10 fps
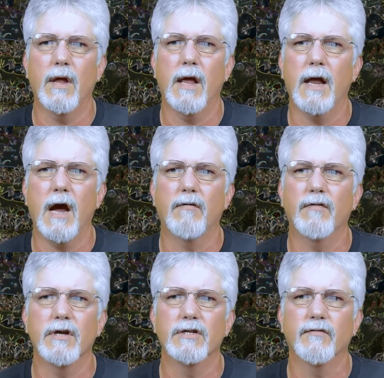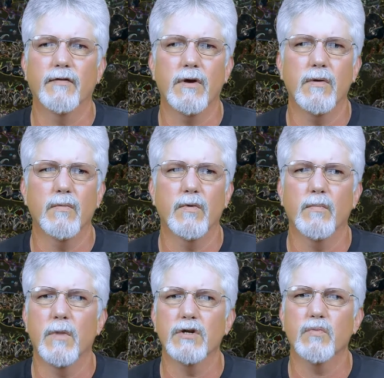and out of these flowed with
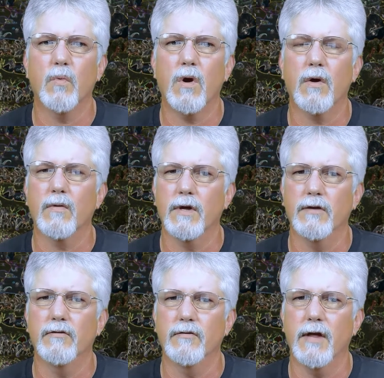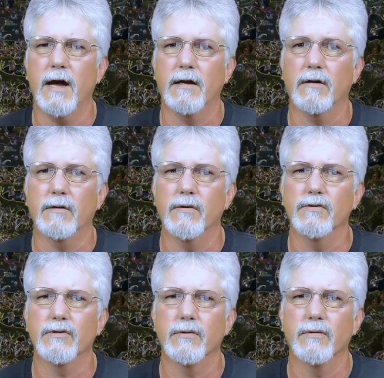much water into that
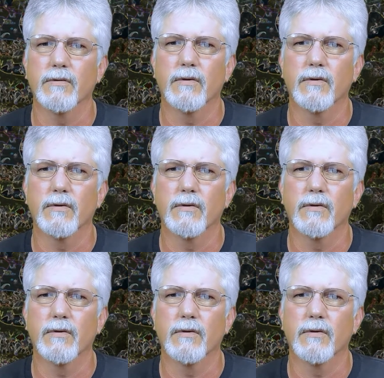enclosure.